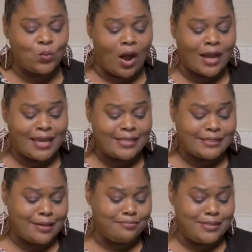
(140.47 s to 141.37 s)
Walker
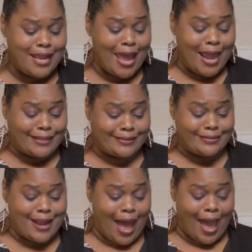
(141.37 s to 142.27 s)
gets some dick
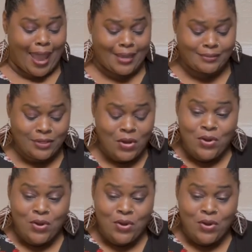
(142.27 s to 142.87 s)
tonight.